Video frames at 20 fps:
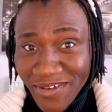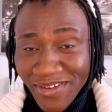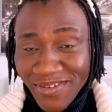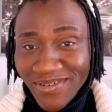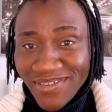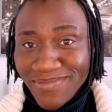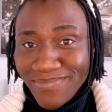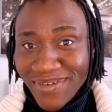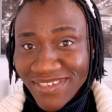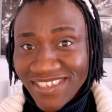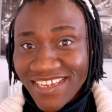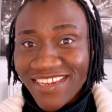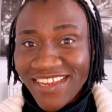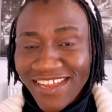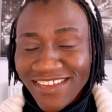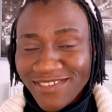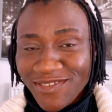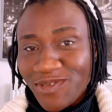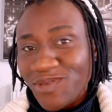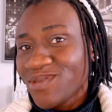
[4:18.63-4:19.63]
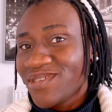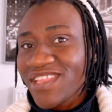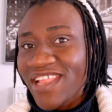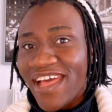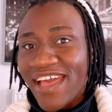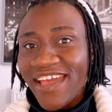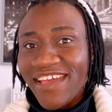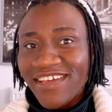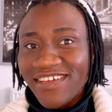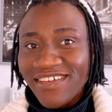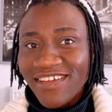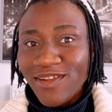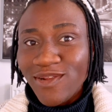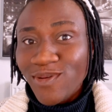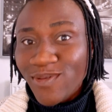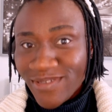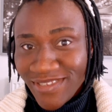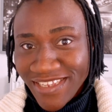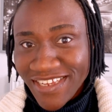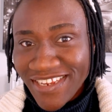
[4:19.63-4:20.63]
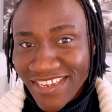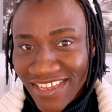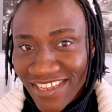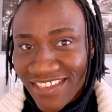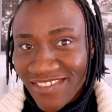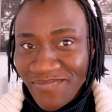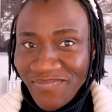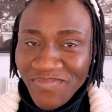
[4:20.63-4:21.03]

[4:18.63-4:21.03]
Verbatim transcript: It was better than just like losing it.